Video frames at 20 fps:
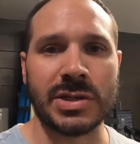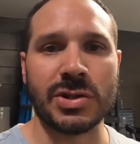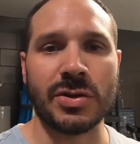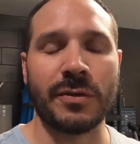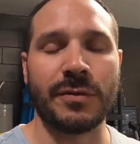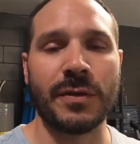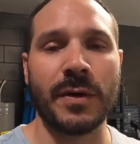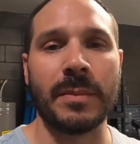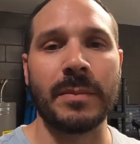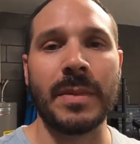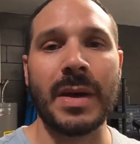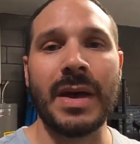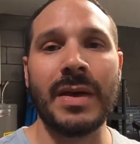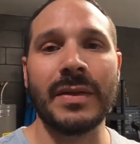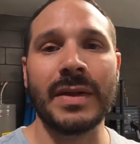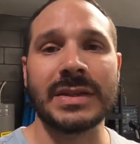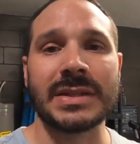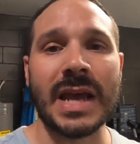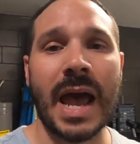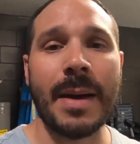So from
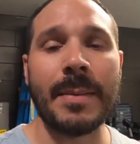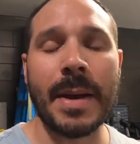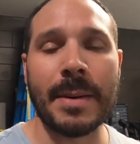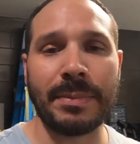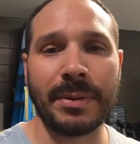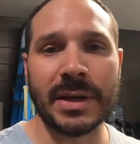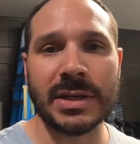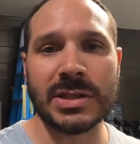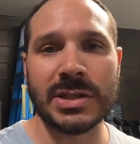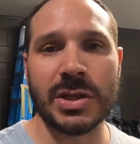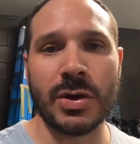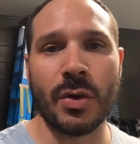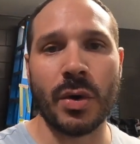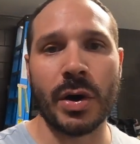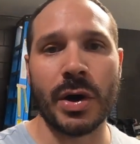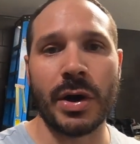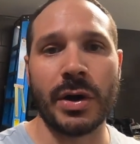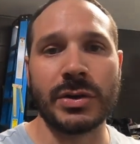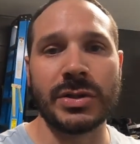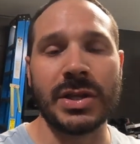the time I placed the
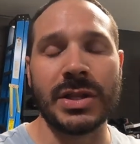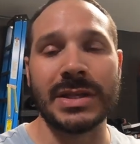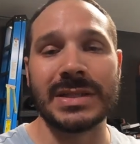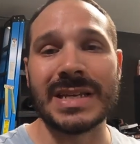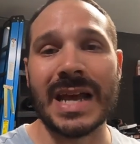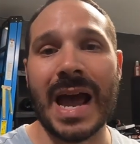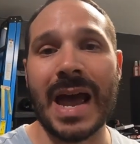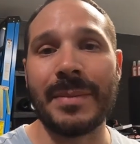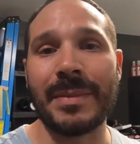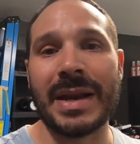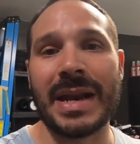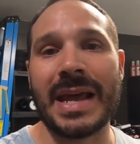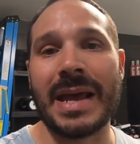order to the time it